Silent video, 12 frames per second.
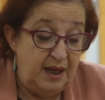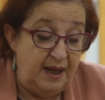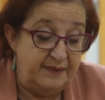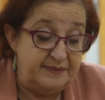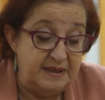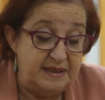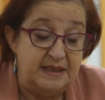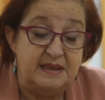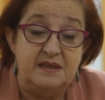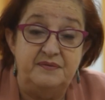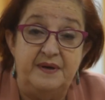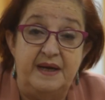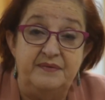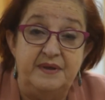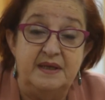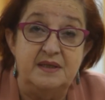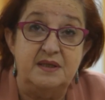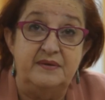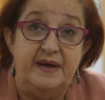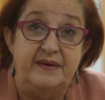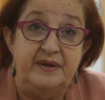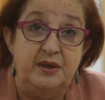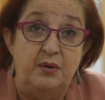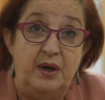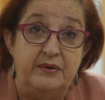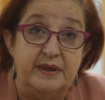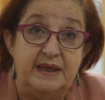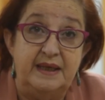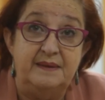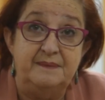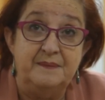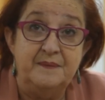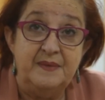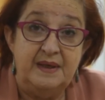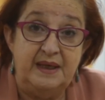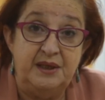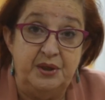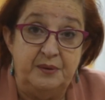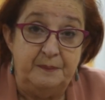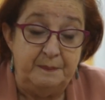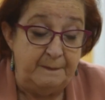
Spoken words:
after 65 years of having no hurricane. Thank you.